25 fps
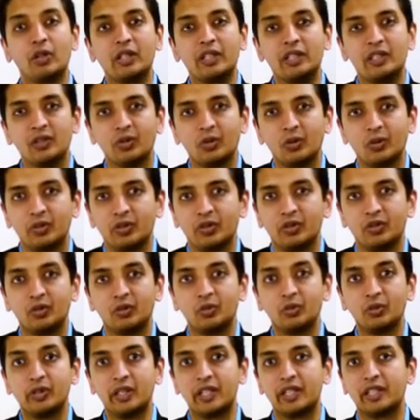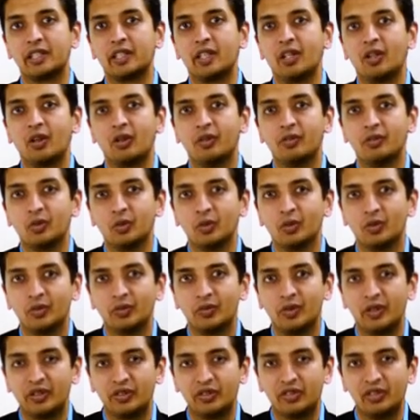resources to take care of those
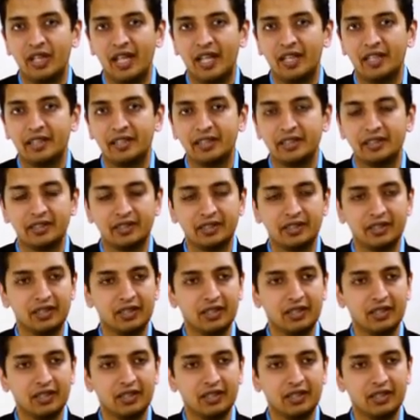functionalities.